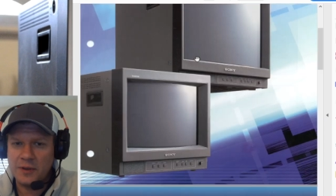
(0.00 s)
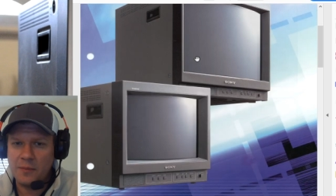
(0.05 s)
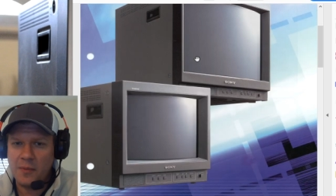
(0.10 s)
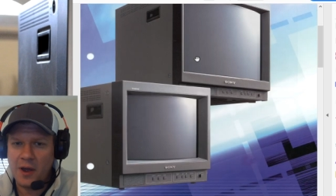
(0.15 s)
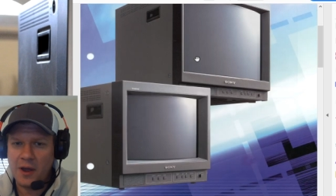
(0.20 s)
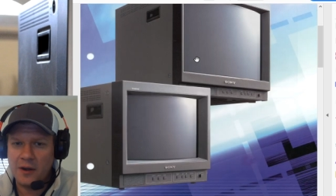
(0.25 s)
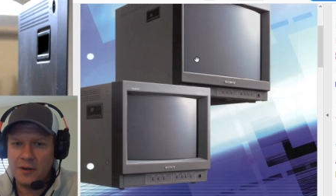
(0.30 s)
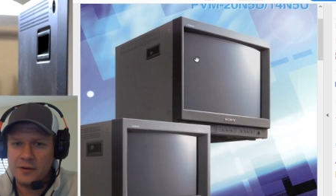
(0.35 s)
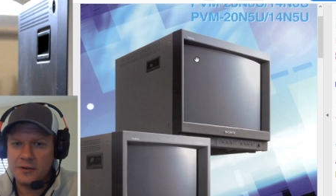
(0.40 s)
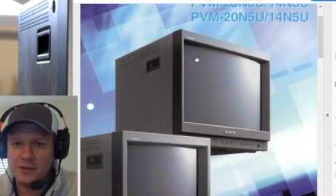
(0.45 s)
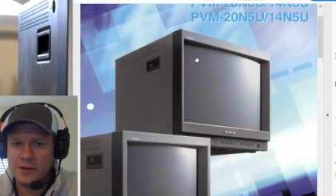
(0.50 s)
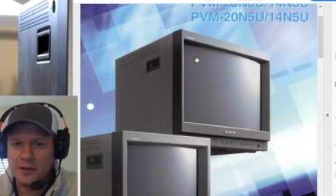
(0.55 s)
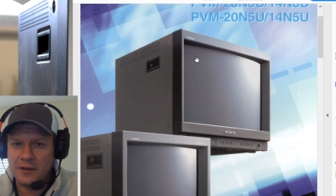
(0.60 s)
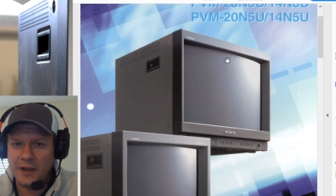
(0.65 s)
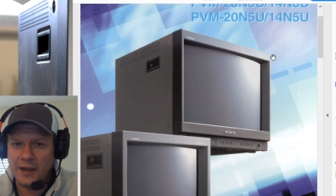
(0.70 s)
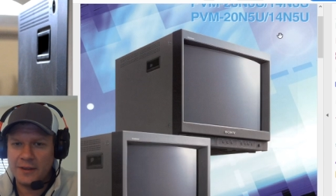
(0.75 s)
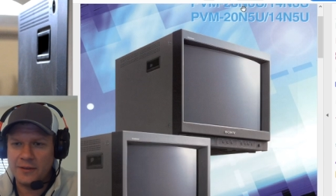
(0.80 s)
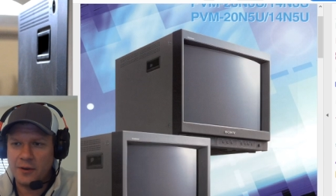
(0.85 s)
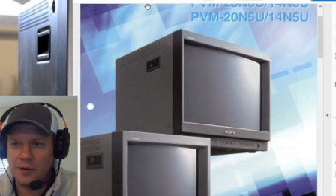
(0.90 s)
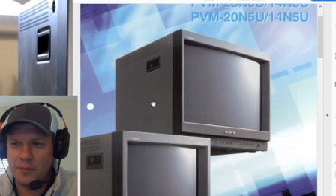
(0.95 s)
monitors look
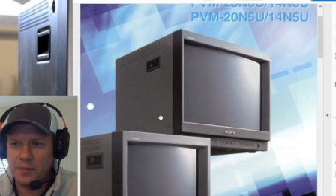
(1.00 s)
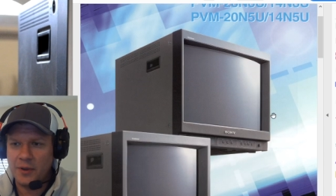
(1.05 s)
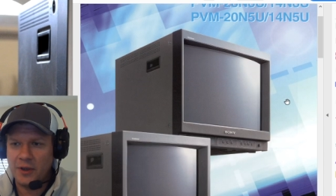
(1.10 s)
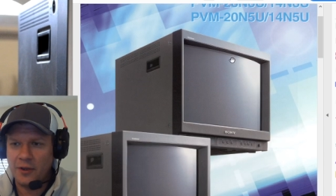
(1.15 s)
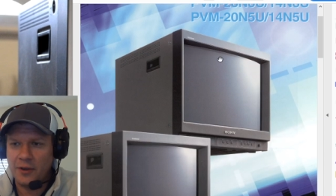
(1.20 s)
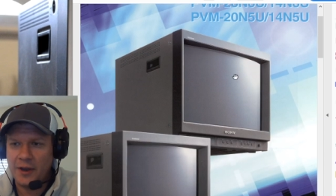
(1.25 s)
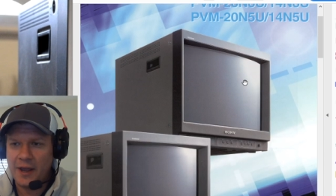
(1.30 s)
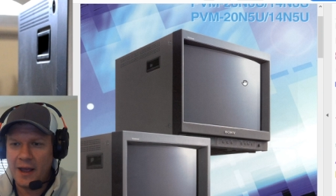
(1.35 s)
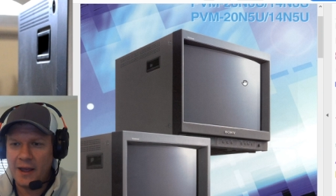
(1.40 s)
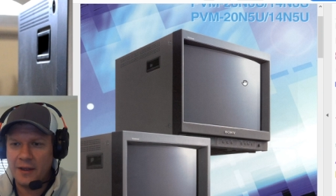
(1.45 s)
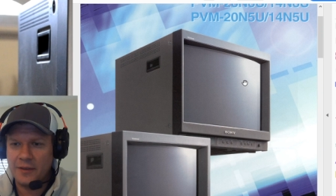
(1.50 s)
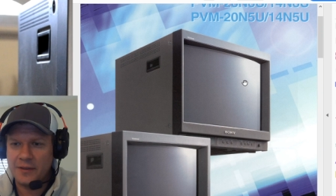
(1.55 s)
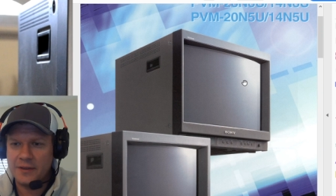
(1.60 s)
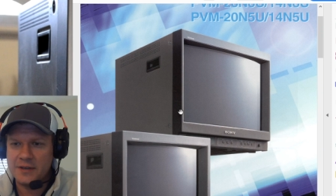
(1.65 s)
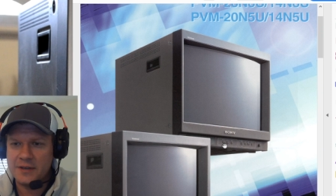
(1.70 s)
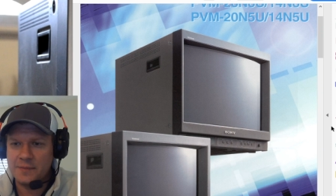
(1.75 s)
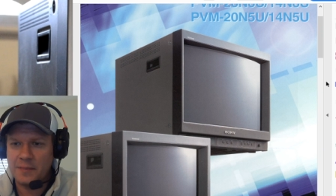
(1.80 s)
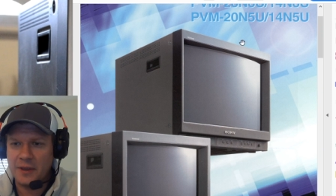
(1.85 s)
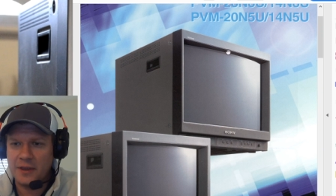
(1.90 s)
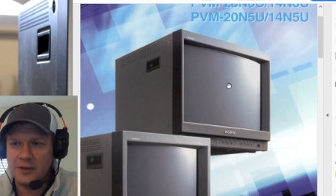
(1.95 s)
like. They're built out.
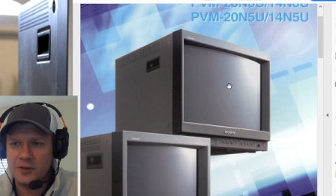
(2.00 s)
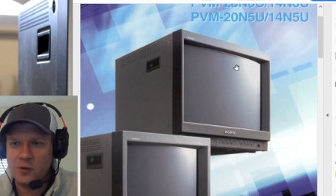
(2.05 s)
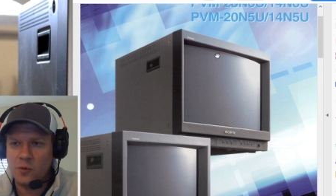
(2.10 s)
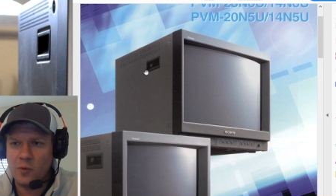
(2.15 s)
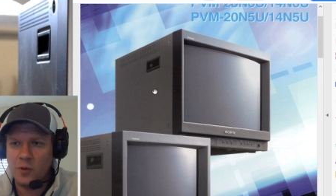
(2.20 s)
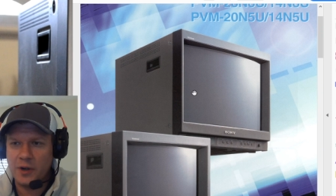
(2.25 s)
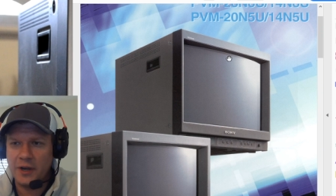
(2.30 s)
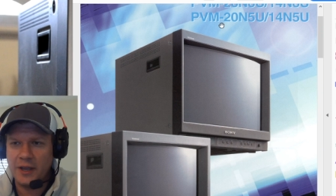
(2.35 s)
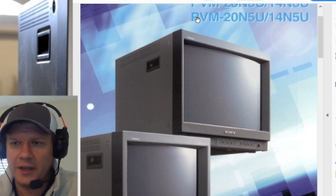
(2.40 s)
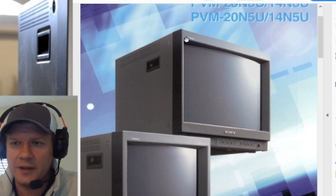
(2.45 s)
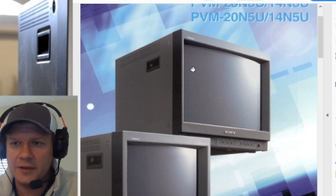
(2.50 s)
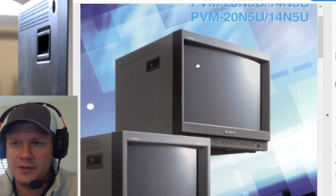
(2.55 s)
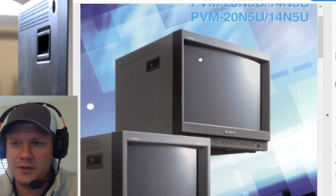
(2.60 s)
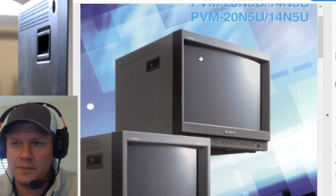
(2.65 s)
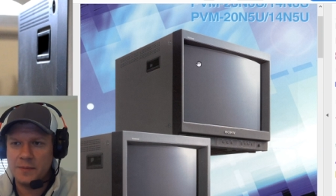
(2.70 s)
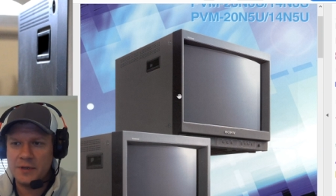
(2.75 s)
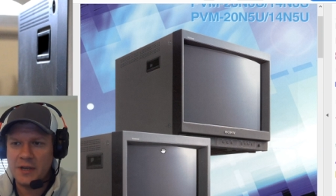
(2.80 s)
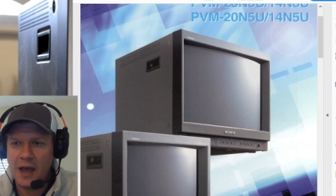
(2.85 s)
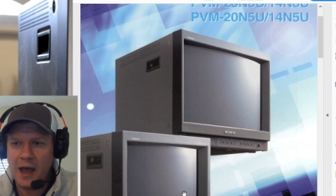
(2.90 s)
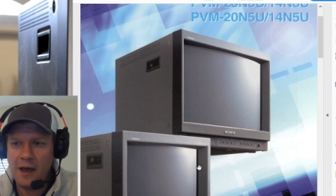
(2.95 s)
This would be the 20 inch
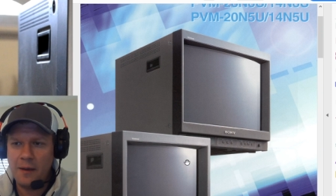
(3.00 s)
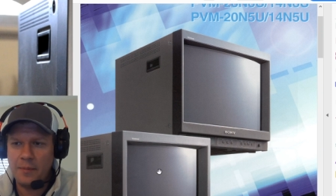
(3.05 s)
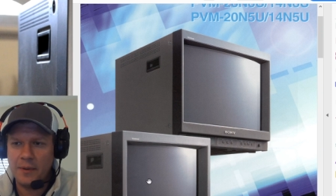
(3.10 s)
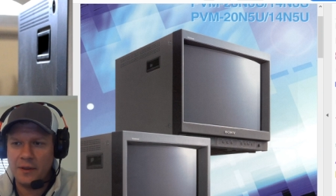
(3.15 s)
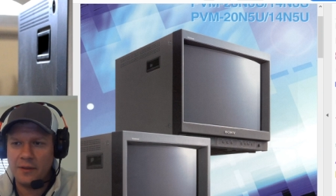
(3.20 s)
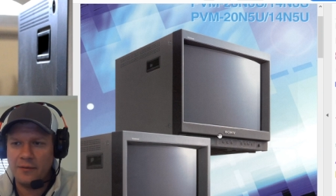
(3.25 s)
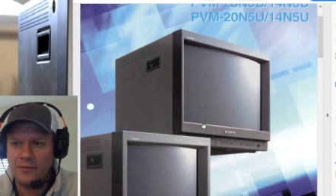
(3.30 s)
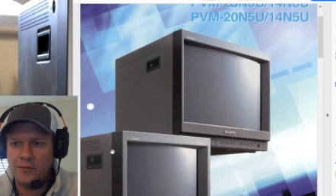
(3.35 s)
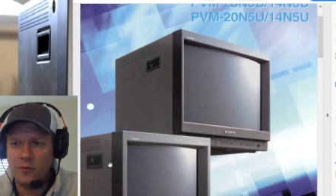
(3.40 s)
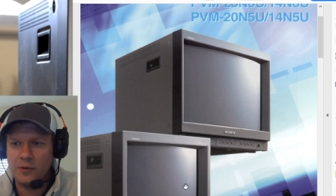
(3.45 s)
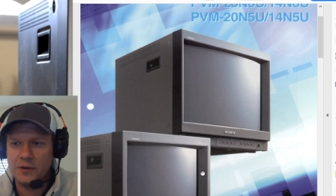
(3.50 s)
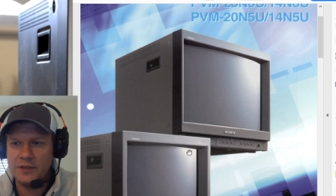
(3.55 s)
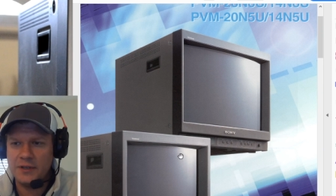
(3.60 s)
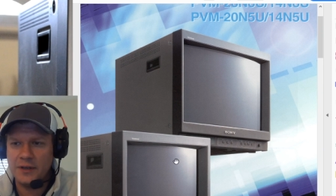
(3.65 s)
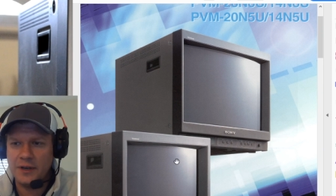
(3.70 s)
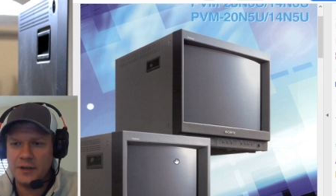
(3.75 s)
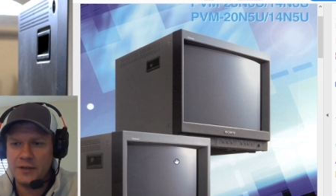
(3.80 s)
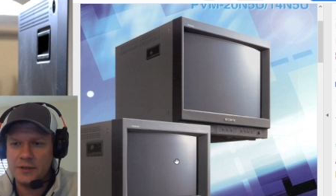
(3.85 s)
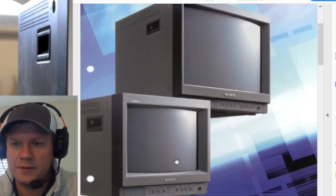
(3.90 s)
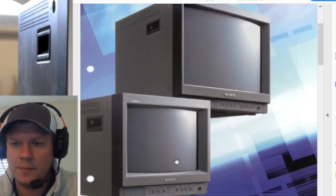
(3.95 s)
up top and the
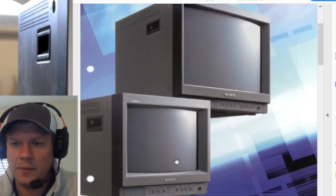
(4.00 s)
14 inch